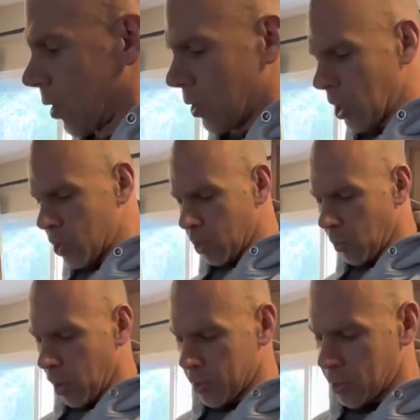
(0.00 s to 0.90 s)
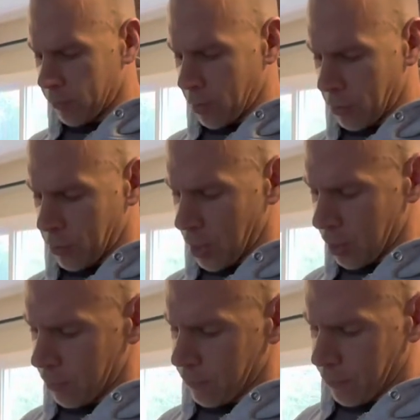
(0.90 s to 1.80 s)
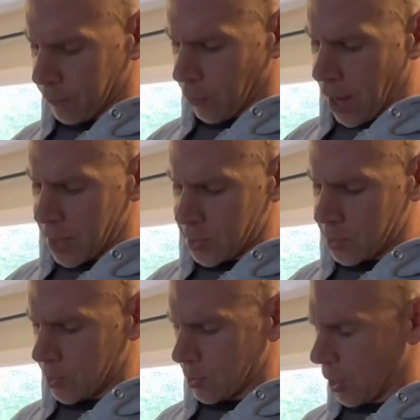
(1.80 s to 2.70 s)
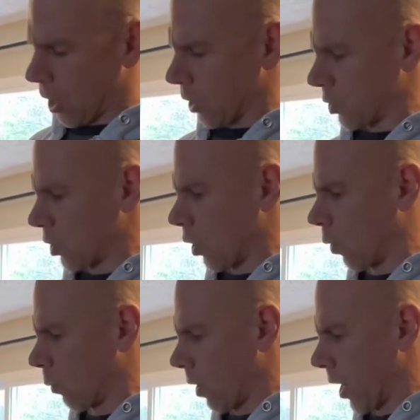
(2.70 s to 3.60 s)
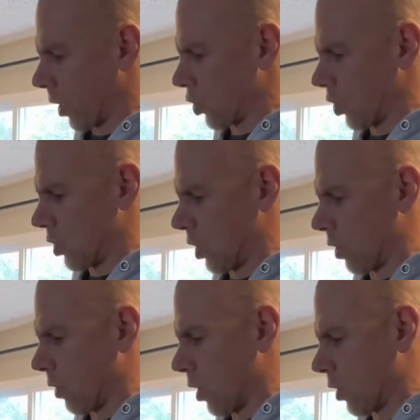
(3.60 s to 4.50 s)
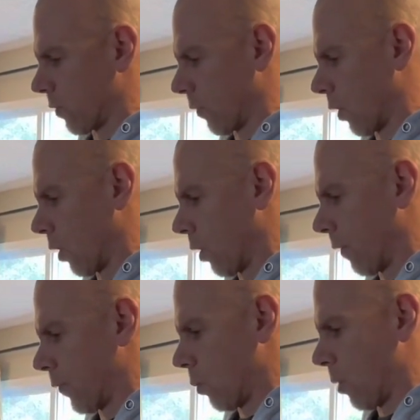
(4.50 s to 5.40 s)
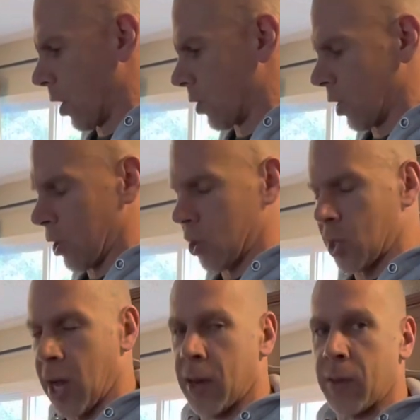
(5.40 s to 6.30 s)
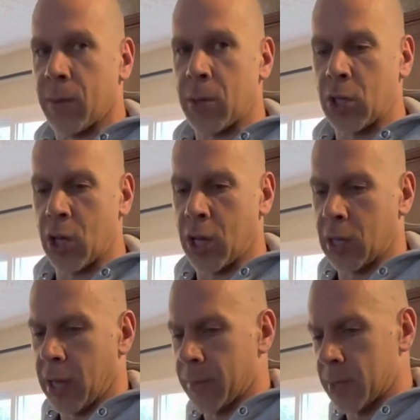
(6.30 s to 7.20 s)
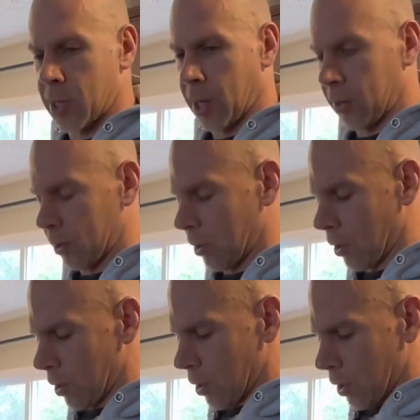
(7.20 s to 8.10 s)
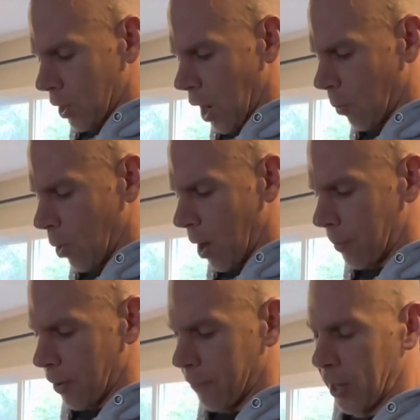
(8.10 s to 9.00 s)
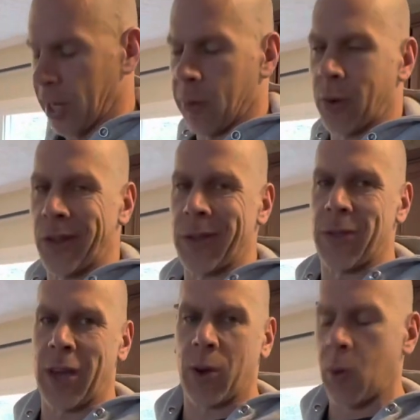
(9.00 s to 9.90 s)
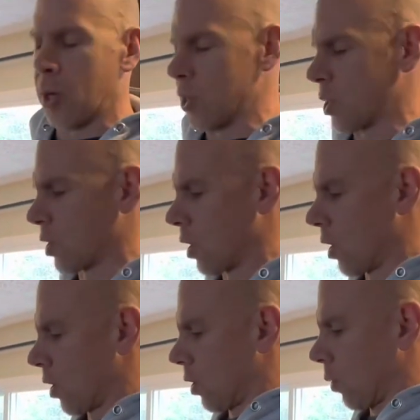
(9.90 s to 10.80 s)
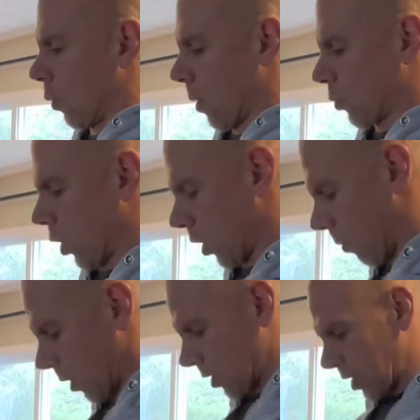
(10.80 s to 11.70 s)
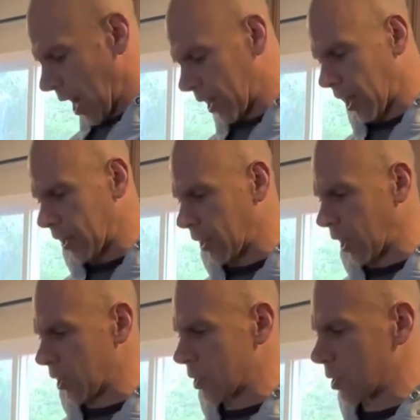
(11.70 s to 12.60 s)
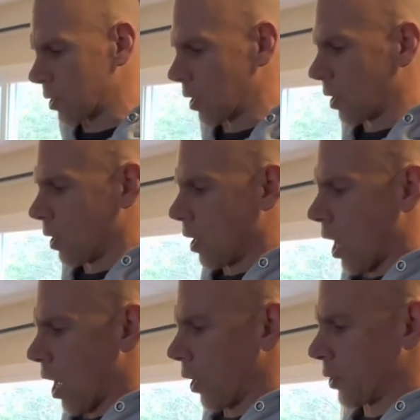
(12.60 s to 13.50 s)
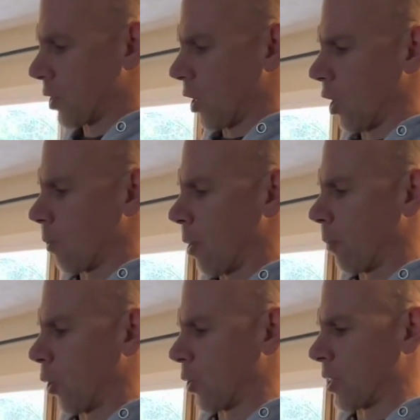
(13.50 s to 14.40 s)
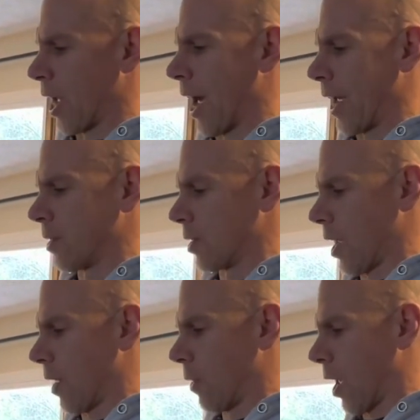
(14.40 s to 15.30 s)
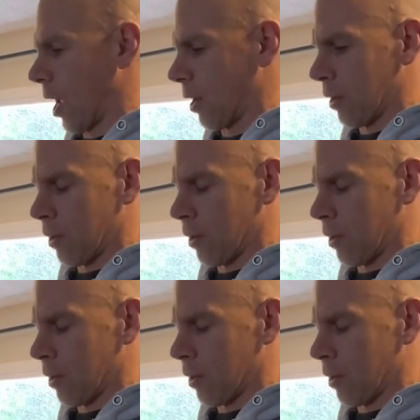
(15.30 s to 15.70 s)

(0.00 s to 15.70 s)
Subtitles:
These are relatively thin for flanks, and so I can just sear these for a few minutes on each side and they'll be good. Let them sit and cut them up. If I get really thick ones, when I'm cooking them inside like this, I'll sear them on both sides, and then